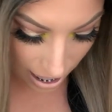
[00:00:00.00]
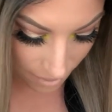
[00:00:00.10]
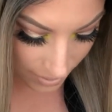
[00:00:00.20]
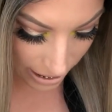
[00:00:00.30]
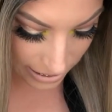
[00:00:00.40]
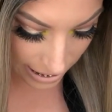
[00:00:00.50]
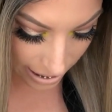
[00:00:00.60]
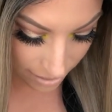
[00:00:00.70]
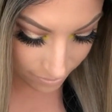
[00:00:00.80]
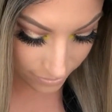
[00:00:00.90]
where is
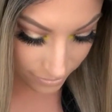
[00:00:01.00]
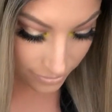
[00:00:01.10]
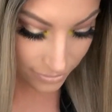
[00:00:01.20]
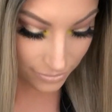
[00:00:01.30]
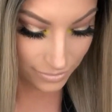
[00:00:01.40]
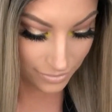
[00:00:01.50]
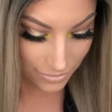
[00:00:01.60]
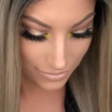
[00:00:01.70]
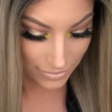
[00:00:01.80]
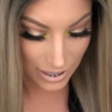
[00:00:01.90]
it?
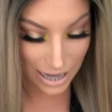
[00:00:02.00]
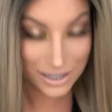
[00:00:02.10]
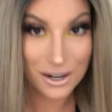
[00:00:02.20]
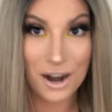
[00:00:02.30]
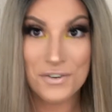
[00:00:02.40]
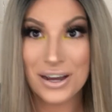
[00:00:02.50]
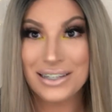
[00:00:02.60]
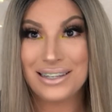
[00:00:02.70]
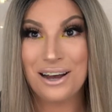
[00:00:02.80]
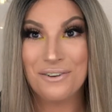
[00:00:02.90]
And sorry if you
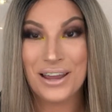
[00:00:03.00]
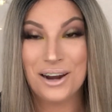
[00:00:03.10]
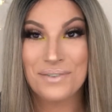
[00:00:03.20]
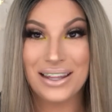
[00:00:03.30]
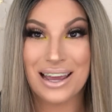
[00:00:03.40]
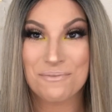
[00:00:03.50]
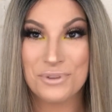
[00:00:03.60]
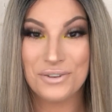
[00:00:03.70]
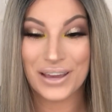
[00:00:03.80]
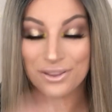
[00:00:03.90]
guys hear me like
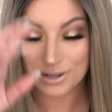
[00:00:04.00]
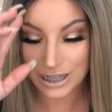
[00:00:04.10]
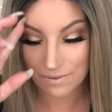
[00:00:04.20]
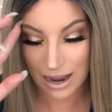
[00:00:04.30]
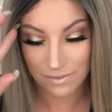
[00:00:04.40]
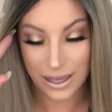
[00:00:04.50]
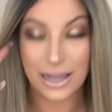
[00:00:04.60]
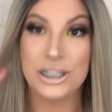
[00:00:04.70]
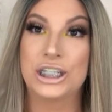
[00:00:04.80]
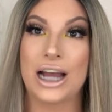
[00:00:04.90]
moving through stuff. I have like
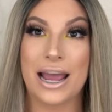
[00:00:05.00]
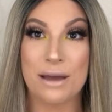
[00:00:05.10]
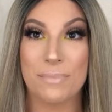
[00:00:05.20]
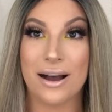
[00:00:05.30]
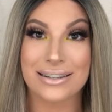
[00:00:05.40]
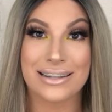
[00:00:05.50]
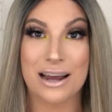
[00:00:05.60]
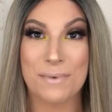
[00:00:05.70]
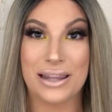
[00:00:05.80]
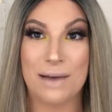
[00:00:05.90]
a giant box sitting
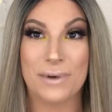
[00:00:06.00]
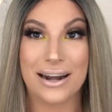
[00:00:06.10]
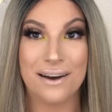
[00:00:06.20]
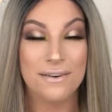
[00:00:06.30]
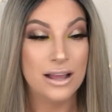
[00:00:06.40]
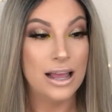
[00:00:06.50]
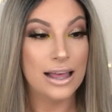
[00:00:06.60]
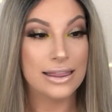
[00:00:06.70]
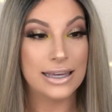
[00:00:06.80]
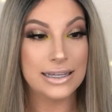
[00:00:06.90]
on my lap right now.
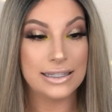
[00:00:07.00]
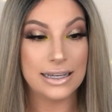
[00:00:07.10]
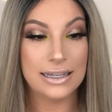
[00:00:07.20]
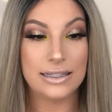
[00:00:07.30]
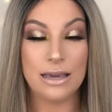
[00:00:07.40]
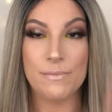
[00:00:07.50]
This is the